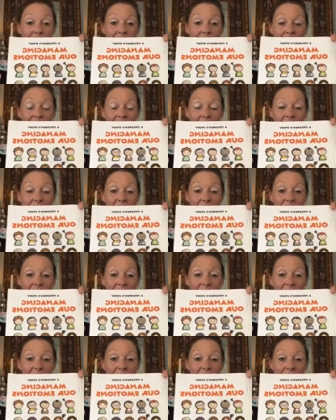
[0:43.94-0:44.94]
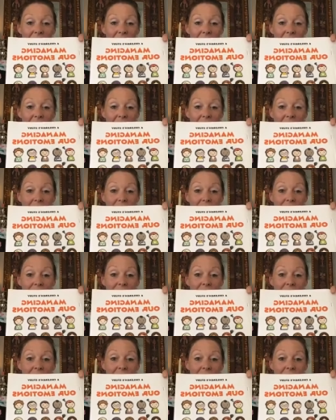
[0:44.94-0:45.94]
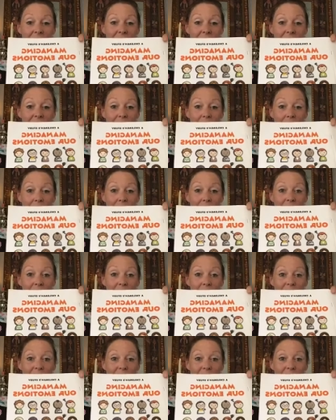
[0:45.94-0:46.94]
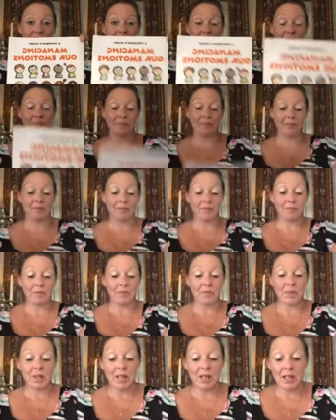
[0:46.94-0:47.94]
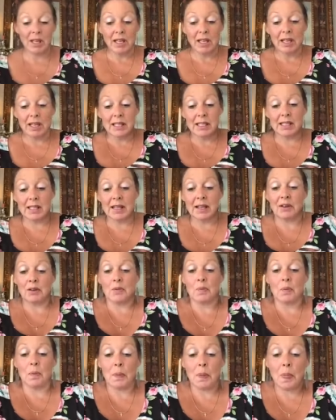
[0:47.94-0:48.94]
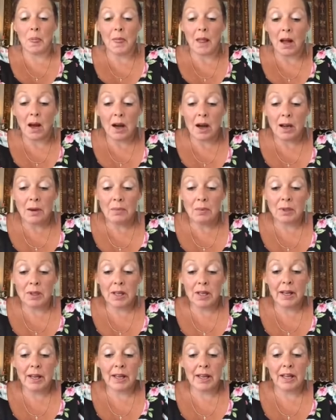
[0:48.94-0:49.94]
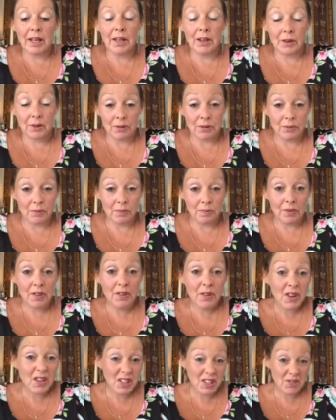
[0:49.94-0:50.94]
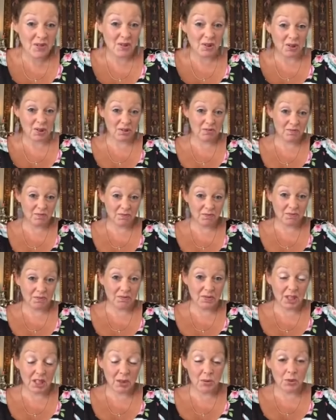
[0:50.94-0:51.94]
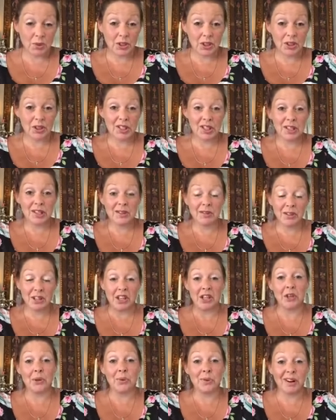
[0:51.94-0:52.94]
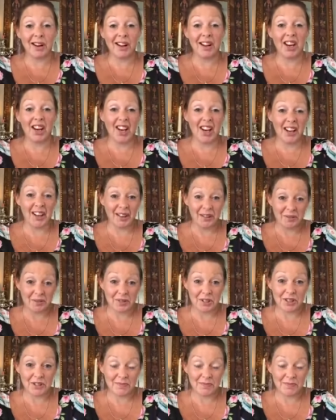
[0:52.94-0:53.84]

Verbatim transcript: on these faces. Lots of different emotions. So, I would like you, first of all, I want you to know that you are loved.